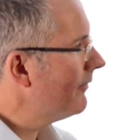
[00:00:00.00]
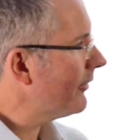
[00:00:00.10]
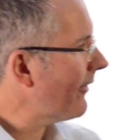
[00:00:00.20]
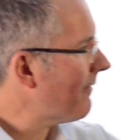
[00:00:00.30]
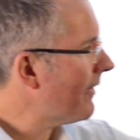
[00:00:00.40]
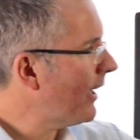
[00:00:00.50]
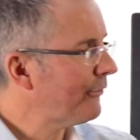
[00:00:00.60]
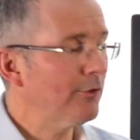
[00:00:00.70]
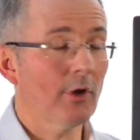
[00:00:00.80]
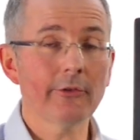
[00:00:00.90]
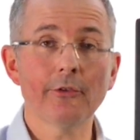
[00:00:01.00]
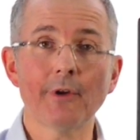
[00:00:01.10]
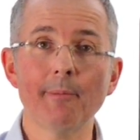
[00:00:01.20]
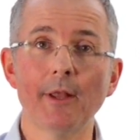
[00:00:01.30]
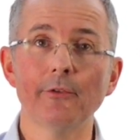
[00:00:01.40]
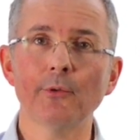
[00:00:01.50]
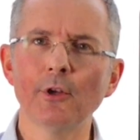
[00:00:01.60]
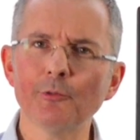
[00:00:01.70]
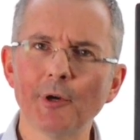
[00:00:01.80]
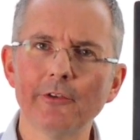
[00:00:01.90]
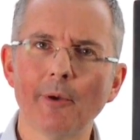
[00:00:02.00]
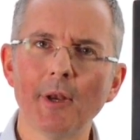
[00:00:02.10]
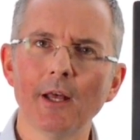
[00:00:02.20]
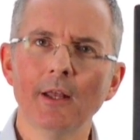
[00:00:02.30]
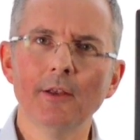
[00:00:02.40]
for $7,000 in 3 months. So it looks pretty similar,